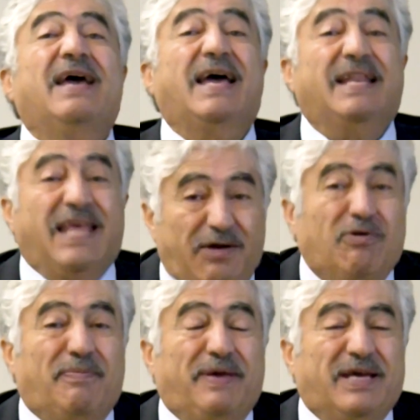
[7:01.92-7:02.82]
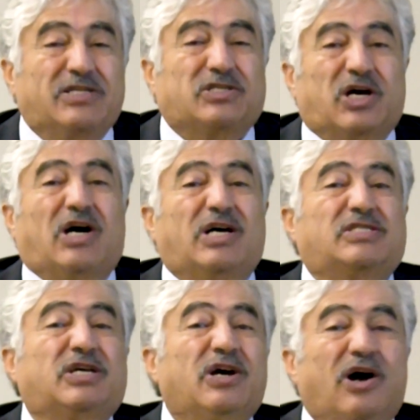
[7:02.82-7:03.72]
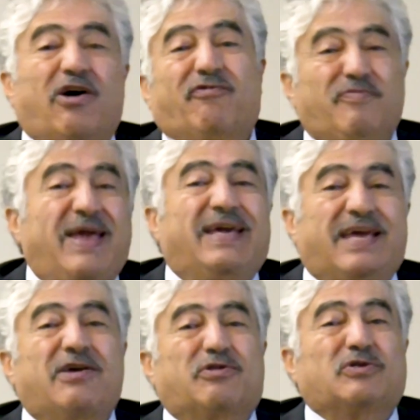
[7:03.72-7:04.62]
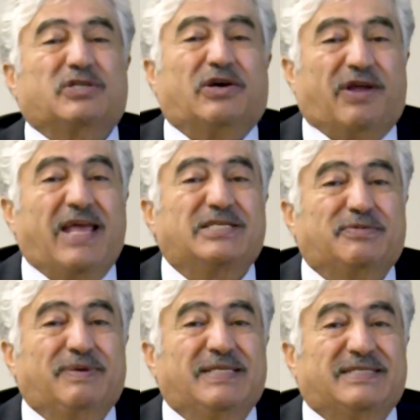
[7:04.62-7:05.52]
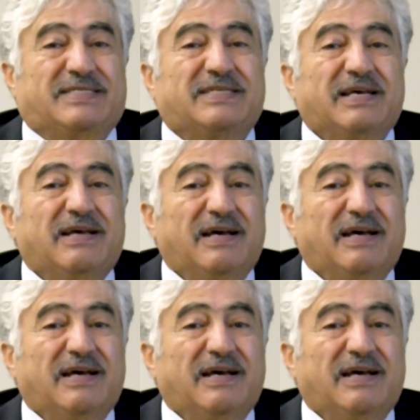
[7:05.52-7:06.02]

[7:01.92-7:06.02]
and he will be in charge of making those arrangements